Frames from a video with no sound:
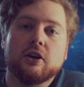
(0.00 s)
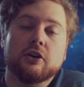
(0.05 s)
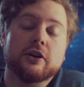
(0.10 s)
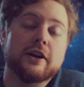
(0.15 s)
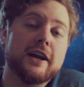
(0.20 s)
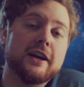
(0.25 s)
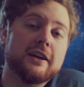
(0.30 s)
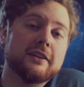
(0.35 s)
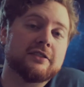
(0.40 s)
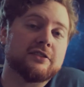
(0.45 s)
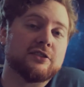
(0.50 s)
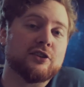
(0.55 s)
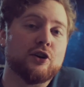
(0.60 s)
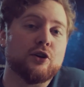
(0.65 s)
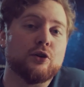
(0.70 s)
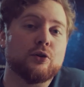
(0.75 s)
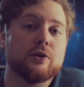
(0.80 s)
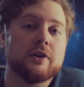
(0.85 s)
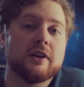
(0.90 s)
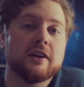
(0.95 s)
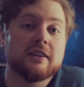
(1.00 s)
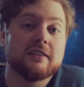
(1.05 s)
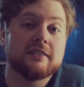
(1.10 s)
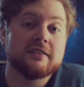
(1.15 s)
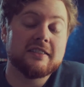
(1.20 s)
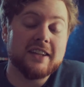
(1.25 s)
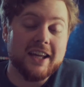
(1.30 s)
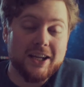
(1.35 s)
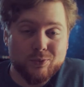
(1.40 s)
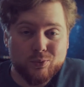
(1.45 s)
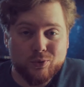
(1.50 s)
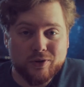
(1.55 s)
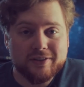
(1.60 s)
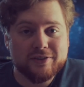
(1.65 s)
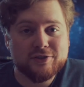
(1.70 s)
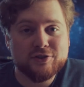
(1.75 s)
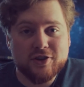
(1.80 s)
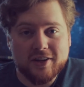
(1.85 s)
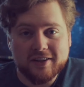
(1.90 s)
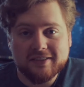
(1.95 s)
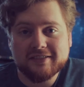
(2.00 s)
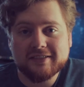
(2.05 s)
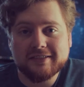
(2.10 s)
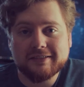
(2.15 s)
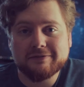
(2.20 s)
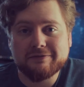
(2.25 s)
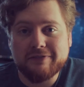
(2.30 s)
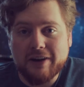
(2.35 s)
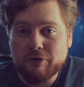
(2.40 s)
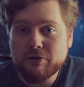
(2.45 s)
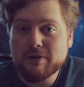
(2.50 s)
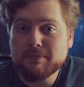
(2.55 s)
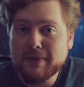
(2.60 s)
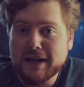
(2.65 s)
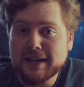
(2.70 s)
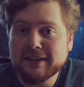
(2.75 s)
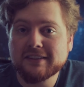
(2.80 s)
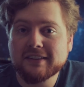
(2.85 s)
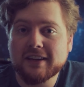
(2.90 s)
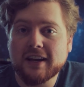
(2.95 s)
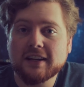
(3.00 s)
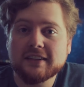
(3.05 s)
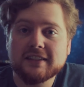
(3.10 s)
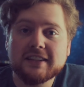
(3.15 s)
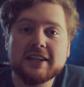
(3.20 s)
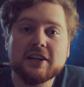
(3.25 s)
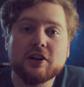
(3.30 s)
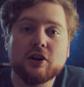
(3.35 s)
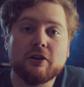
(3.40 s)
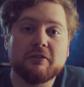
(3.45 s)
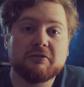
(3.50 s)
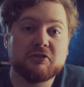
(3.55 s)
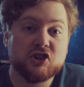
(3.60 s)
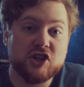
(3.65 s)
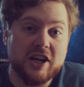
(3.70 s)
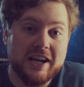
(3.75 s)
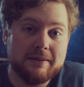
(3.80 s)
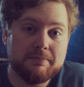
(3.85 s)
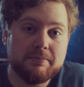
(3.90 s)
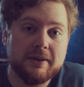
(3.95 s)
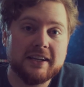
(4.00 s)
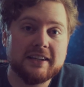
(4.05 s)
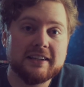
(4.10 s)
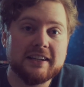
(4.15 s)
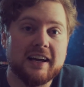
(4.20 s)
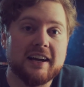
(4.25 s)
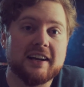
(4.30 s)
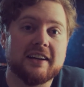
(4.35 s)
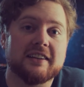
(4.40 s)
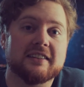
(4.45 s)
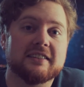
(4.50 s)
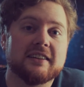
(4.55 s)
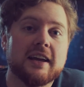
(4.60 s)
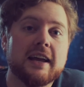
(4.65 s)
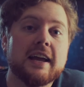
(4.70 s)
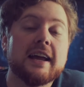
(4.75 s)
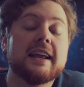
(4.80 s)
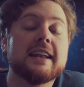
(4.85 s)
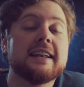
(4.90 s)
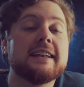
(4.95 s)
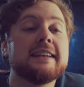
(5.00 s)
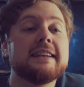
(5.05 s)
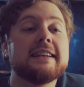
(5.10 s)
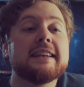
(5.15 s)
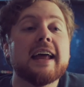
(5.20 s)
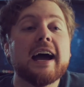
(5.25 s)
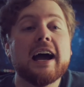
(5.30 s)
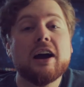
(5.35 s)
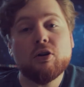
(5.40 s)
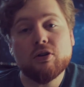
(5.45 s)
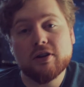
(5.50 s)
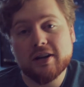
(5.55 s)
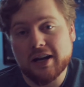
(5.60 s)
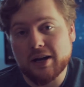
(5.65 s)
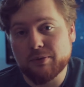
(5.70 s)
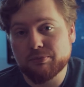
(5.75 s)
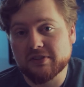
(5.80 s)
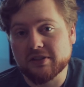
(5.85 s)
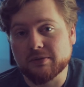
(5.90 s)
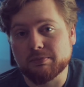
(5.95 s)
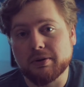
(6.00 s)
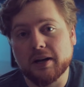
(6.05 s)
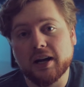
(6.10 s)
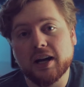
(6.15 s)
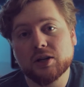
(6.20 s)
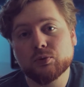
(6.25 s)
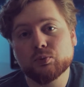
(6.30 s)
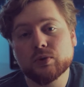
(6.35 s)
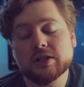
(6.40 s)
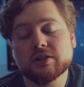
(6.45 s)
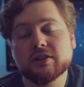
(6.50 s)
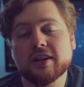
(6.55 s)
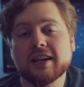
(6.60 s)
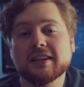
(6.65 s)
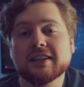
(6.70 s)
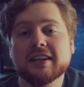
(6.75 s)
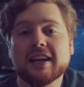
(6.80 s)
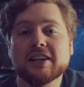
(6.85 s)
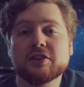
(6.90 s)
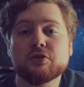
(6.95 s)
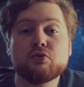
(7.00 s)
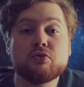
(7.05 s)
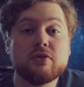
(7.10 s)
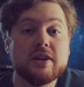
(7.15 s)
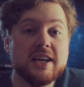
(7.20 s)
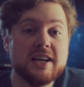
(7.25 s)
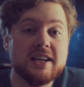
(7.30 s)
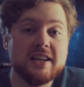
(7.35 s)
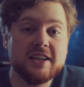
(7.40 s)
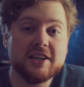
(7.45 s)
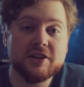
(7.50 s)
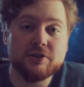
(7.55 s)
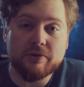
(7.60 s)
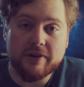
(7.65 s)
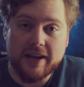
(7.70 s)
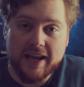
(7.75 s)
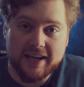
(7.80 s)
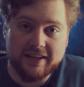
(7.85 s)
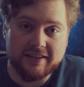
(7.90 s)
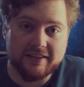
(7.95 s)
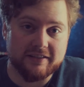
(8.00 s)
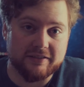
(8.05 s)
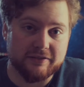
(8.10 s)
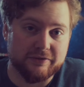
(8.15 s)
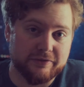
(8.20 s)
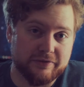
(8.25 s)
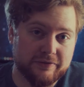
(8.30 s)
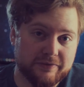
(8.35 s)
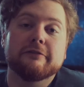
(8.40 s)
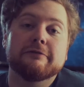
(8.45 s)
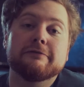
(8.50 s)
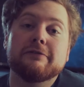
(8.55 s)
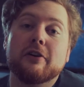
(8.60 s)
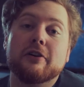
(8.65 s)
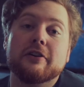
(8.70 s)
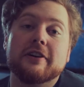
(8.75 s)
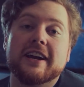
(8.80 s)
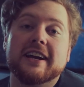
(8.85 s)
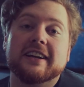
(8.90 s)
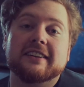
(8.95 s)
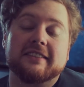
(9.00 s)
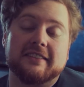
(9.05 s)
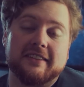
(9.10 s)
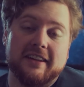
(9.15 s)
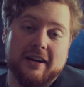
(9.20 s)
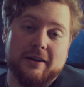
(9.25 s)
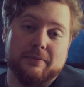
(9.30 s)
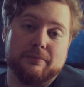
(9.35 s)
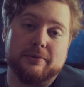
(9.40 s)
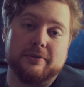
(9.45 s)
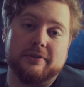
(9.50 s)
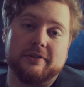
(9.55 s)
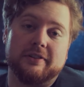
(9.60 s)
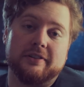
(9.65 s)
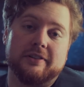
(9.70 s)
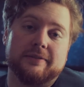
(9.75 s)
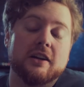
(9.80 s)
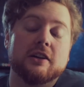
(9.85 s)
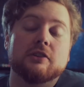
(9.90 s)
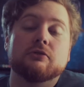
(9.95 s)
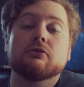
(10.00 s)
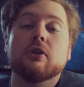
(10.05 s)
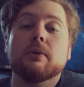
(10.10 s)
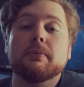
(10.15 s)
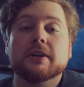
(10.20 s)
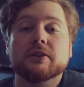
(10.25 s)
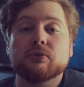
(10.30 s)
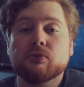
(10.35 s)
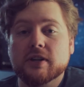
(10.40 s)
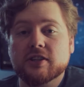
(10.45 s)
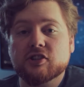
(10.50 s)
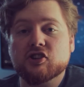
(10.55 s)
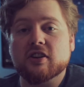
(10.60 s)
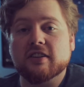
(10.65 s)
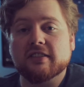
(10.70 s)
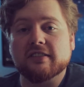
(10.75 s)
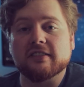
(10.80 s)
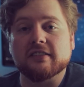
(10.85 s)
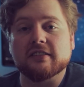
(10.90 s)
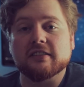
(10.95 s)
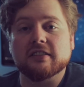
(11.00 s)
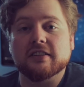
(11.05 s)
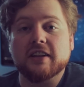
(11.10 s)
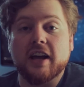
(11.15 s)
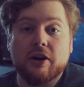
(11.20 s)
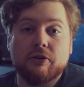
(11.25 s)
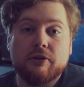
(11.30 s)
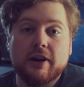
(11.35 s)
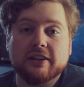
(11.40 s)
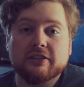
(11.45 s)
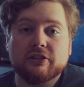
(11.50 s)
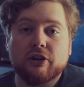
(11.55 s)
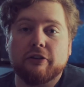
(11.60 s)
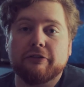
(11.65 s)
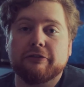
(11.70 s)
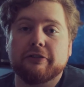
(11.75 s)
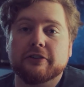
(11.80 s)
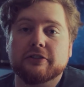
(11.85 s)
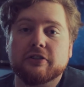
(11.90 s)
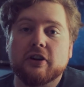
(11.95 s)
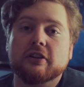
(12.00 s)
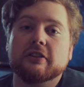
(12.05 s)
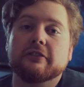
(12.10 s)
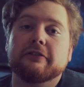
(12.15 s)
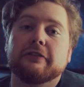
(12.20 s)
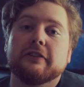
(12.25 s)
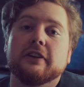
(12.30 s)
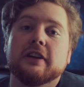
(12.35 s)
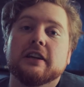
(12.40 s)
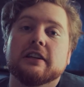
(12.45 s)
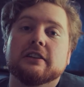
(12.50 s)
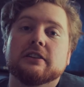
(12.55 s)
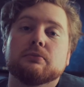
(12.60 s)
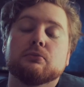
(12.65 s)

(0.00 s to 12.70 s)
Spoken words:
Okay, so that was just a very basic idea of shaping light. Now comes the part where you can get really creative. For example, Robert Richardson, the director of photography in the